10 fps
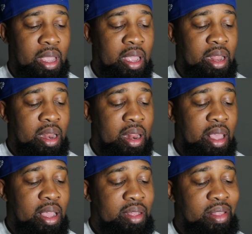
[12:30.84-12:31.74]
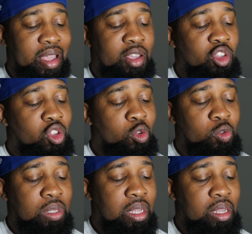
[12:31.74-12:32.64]
and they they
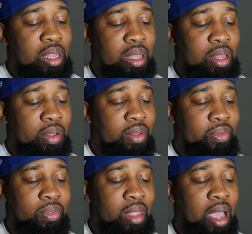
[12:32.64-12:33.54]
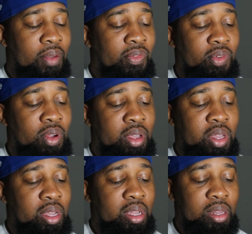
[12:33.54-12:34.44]
use it not for
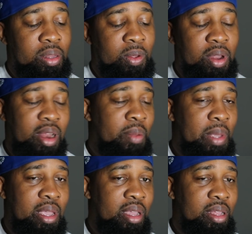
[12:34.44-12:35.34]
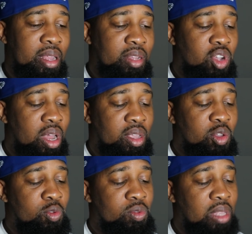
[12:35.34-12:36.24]
good, you know what I mean? They try to
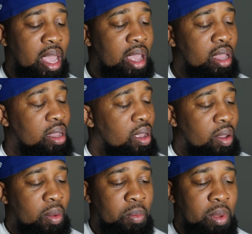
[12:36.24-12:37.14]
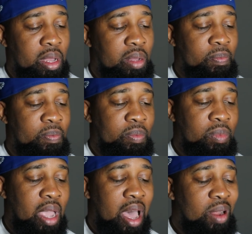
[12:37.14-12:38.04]
use that, but
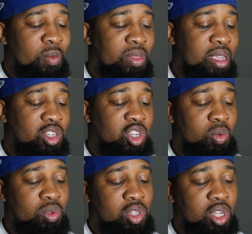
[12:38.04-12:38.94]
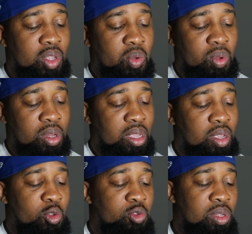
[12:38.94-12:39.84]
I don't think she was genuinely
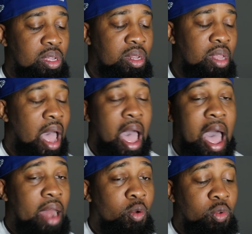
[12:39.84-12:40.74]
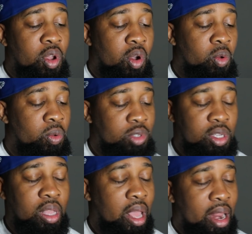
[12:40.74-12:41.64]
using it. I, I don't know.
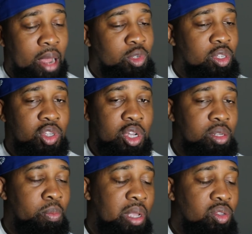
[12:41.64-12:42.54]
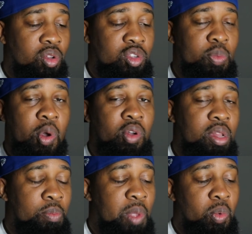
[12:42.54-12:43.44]
Just, and I'm just judging based on the small
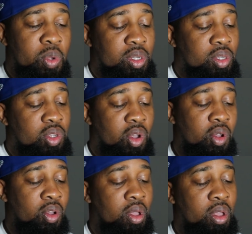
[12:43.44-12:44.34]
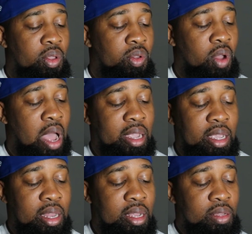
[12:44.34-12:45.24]
clip that we just saw. You know, I
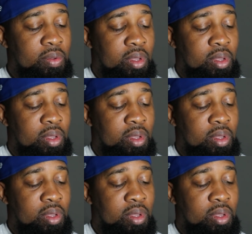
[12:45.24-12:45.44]
get it.